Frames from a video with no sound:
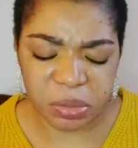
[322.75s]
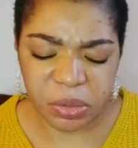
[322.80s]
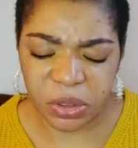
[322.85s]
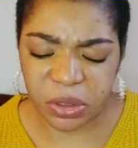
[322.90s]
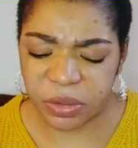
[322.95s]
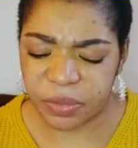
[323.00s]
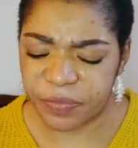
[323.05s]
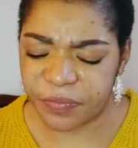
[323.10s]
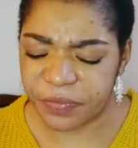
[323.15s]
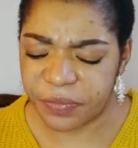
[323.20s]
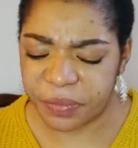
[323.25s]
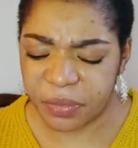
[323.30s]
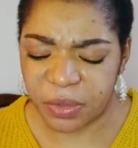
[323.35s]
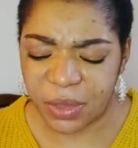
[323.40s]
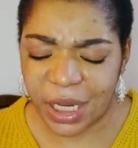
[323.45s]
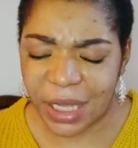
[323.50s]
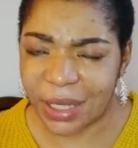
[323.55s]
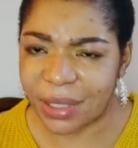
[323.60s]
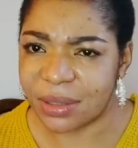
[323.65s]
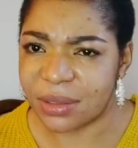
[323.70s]
but
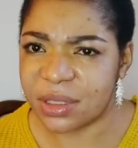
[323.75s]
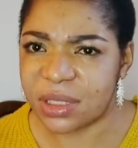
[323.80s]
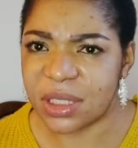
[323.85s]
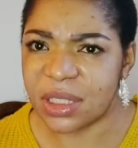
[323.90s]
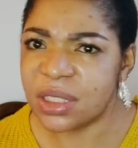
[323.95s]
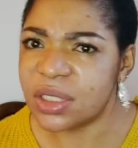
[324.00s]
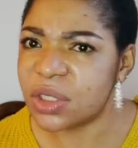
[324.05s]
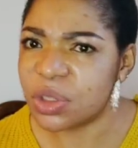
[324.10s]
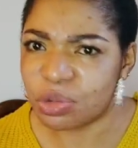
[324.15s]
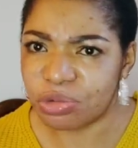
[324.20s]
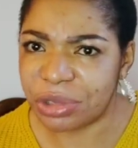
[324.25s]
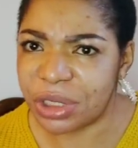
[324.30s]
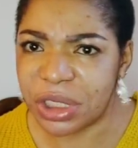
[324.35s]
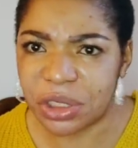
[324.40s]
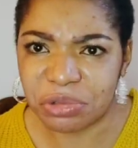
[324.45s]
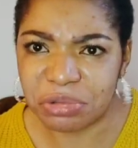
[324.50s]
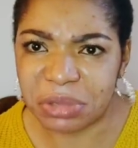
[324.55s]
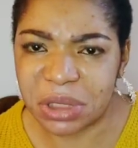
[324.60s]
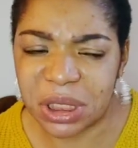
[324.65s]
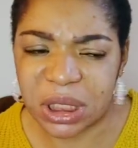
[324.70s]
like since
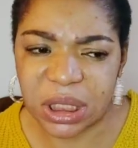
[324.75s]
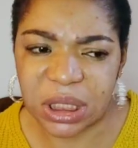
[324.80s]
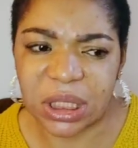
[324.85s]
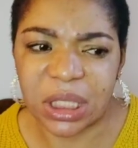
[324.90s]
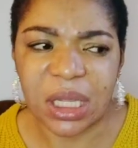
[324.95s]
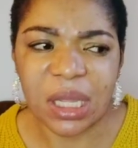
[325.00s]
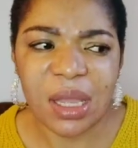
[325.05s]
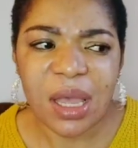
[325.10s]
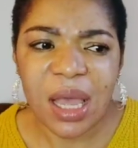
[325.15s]
2020